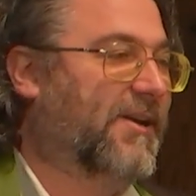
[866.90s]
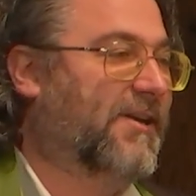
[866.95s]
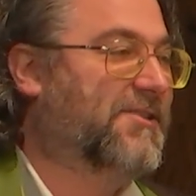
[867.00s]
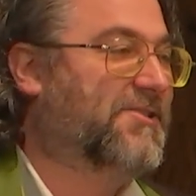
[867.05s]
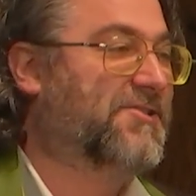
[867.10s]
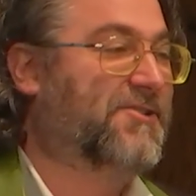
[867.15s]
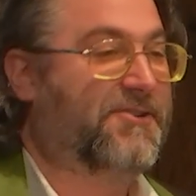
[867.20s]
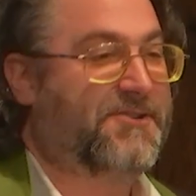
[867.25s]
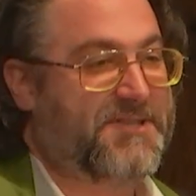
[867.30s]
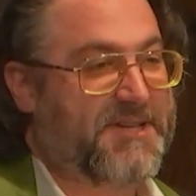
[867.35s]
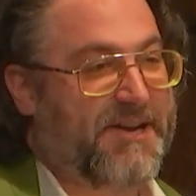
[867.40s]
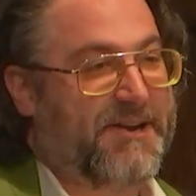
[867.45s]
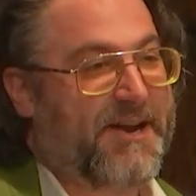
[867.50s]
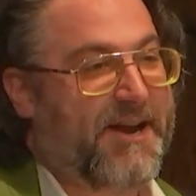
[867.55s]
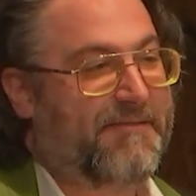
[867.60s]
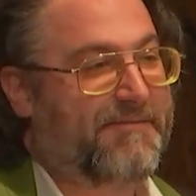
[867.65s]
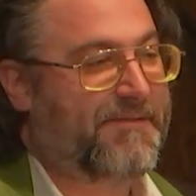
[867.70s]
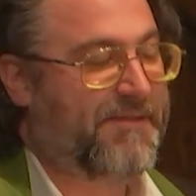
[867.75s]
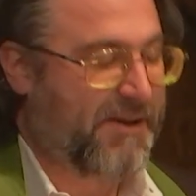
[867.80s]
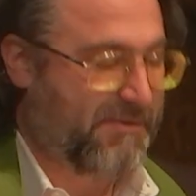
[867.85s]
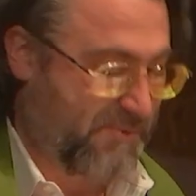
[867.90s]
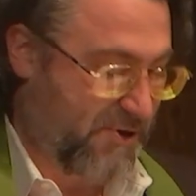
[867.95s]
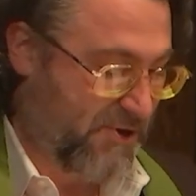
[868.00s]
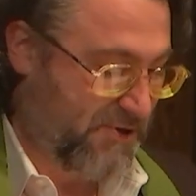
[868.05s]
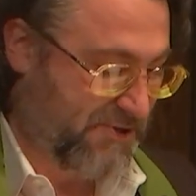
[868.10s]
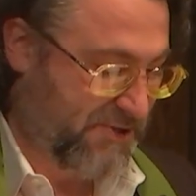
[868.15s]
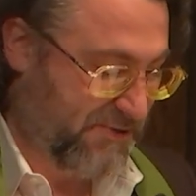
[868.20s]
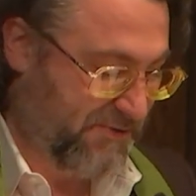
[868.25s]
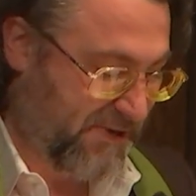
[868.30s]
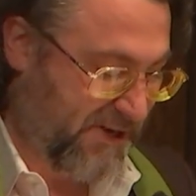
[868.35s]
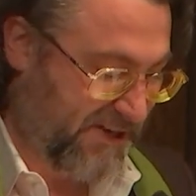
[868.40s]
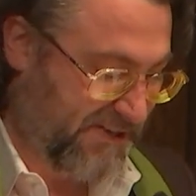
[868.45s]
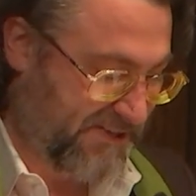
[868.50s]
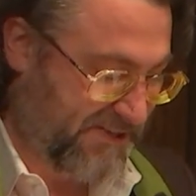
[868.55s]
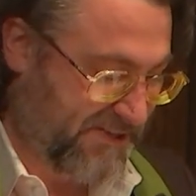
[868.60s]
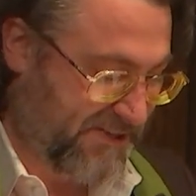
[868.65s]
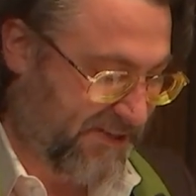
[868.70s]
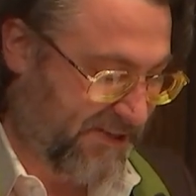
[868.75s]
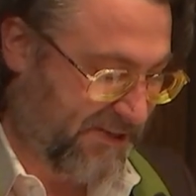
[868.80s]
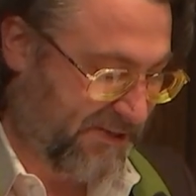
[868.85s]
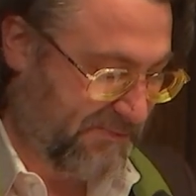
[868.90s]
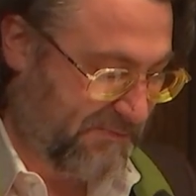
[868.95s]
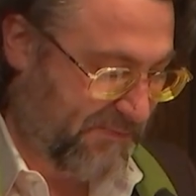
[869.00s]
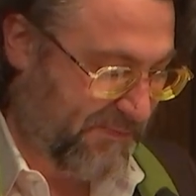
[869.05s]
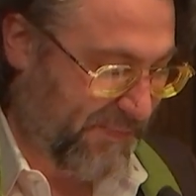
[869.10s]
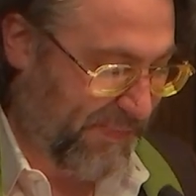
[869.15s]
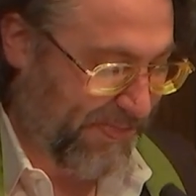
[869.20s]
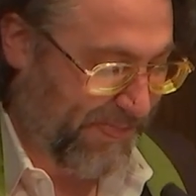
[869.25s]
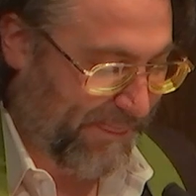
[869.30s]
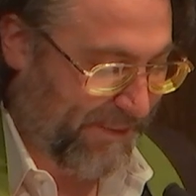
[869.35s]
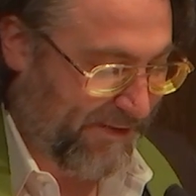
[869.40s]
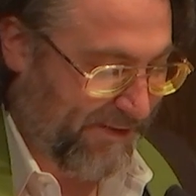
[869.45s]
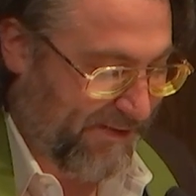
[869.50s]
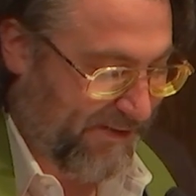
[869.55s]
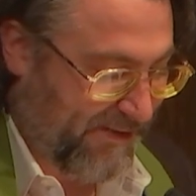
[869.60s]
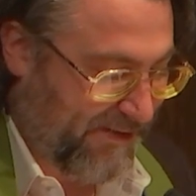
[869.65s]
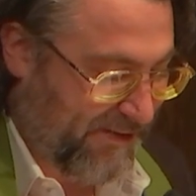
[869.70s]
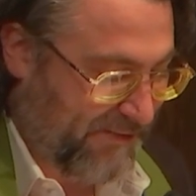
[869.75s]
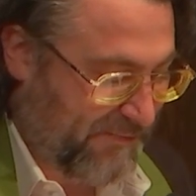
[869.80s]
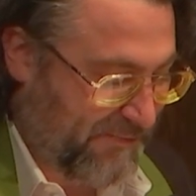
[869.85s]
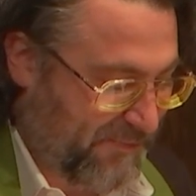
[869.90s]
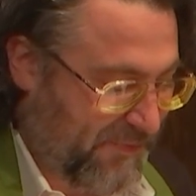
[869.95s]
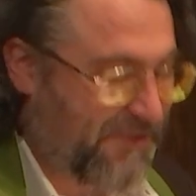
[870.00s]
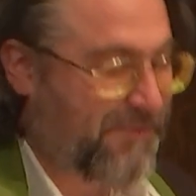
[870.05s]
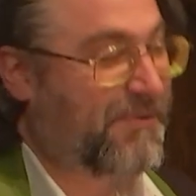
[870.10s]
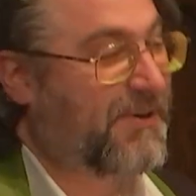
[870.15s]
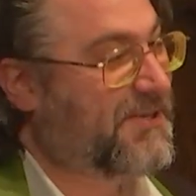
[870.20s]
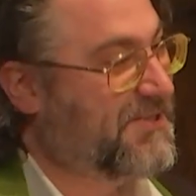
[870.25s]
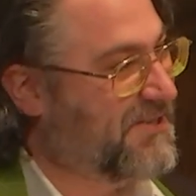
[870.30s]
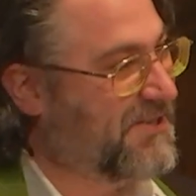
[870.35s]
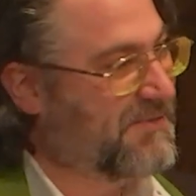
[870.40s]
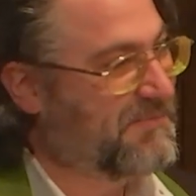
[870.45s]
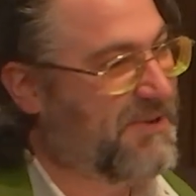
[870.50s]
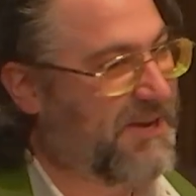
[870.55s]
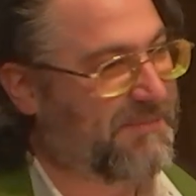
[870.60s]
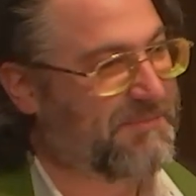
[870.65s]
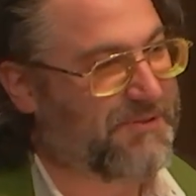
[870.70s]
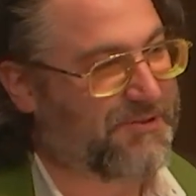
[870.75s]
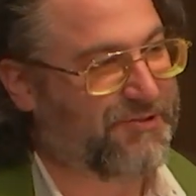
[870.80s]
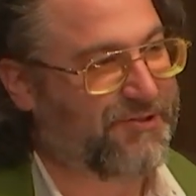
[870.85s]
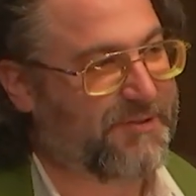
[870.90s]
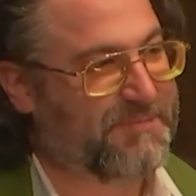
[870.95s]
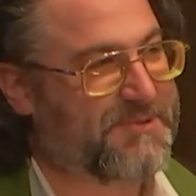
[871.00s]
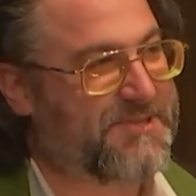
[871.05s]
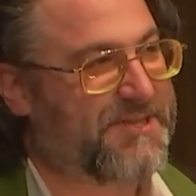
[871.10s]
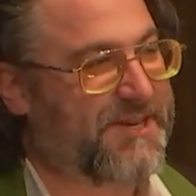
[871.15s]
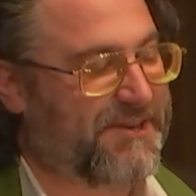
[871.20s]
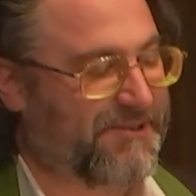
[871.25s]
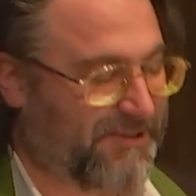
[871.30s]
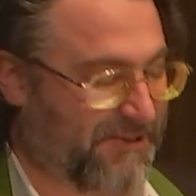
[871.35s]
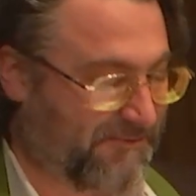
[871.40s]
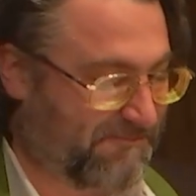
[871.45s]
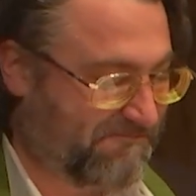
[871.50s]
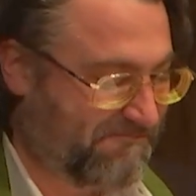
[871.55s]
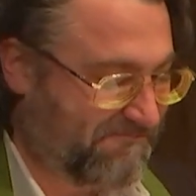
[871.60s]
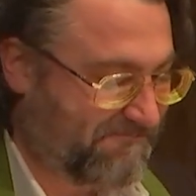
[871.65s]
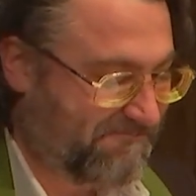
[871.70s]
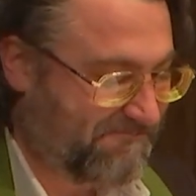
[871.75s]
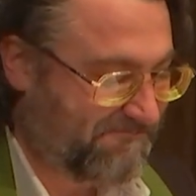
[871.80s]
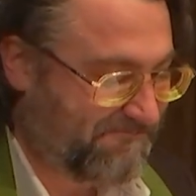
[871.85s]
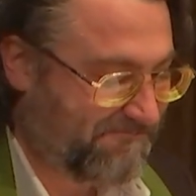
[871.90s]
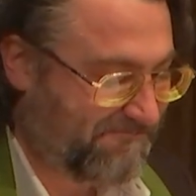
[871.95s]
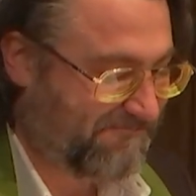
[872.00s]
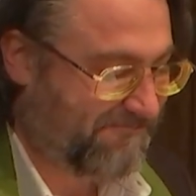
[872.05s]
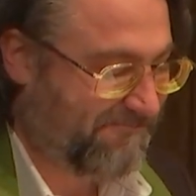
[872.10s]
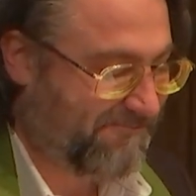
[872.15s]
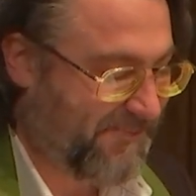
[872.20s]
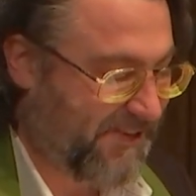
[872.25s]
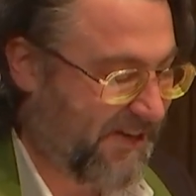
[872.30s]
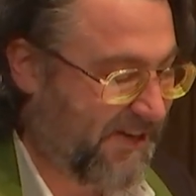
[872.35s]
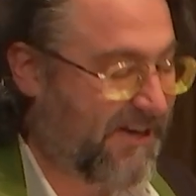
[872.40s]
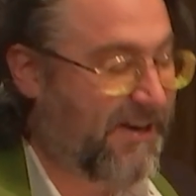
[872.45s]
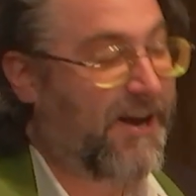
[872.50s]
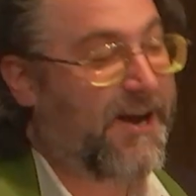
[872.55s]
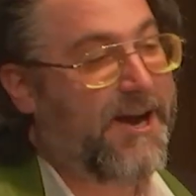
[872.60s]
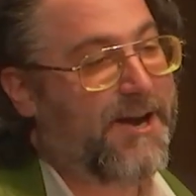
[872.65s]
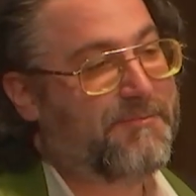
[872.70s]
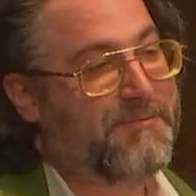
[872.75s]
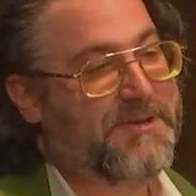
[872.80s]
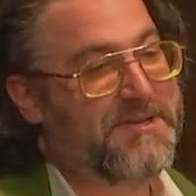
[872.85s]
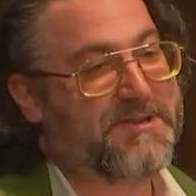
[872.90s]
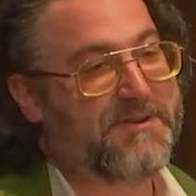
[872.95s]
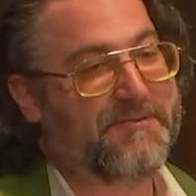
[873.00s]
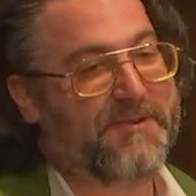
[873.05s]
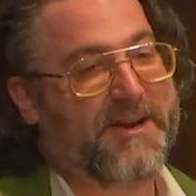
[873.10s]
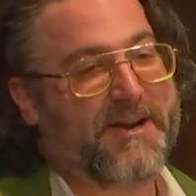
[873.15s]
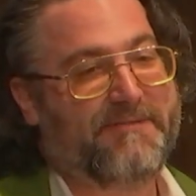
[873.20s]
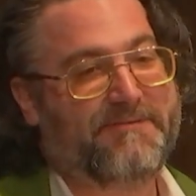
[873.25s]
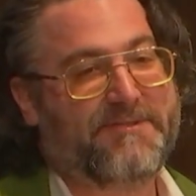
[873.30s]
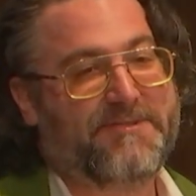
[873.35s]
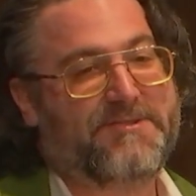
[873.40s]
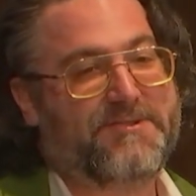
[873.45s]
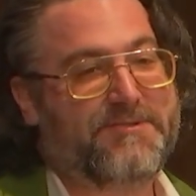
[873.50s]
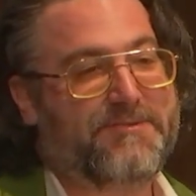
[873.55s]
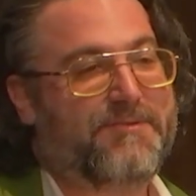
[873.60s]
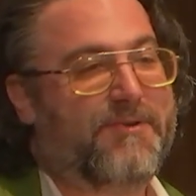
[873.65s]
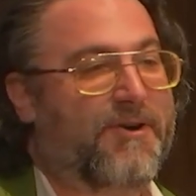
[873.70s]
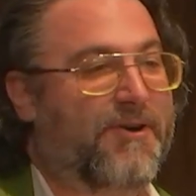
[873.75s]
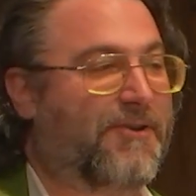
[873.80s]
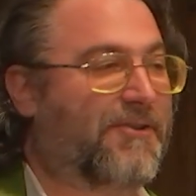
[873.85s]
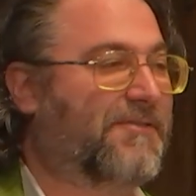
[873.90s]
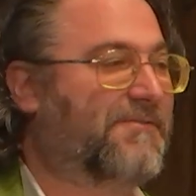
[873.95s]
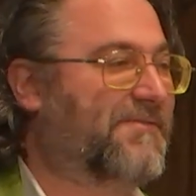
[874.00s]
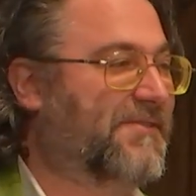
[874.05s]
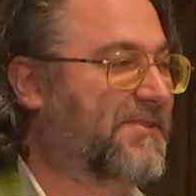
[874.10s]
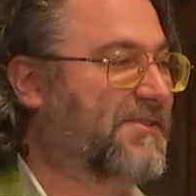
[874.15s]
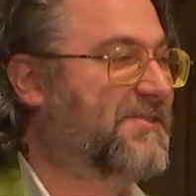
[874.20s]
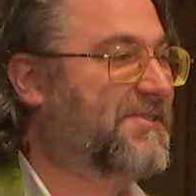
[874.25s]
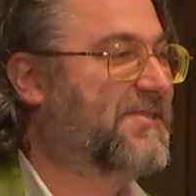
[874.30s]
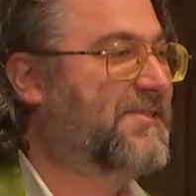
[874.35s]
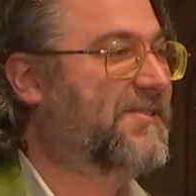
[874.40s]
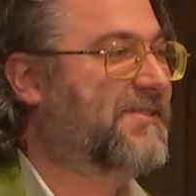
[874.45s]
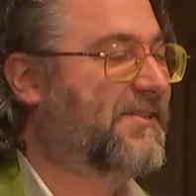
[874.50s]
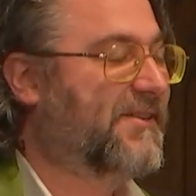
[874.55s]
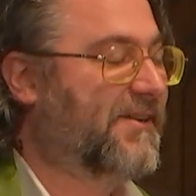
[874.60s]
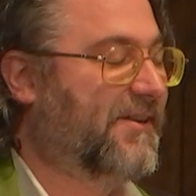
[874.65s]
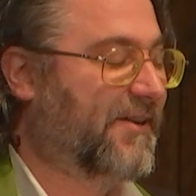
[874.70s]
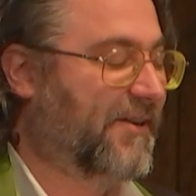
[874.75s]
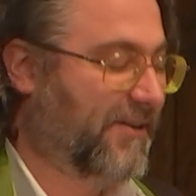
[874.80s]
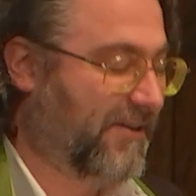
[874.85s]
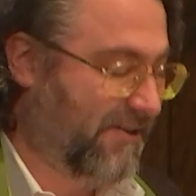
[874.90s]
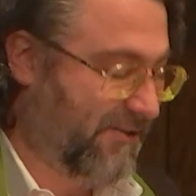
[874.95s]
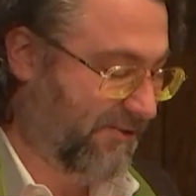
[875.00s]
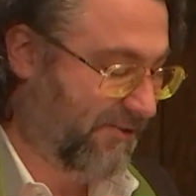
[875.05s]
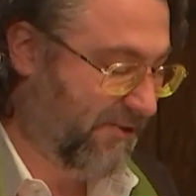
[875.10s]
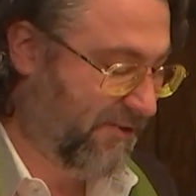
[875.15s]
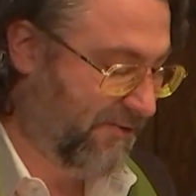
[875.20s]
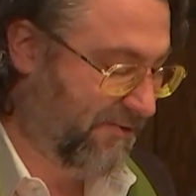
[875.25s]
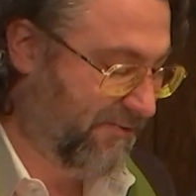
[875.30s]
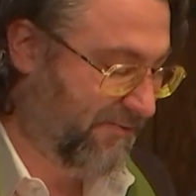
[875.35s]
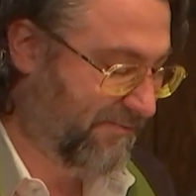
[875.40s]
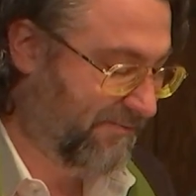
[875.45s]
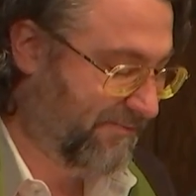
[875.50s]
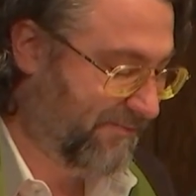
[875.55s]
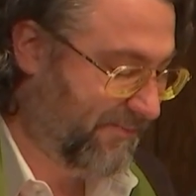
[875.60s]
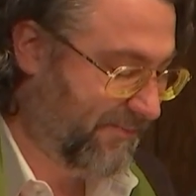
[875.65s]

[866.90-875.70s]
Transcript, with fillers: It turns out, half of them also got sick, uh, but the rest of them kept the ship sailing. Thank God we don't have to do all of this alone.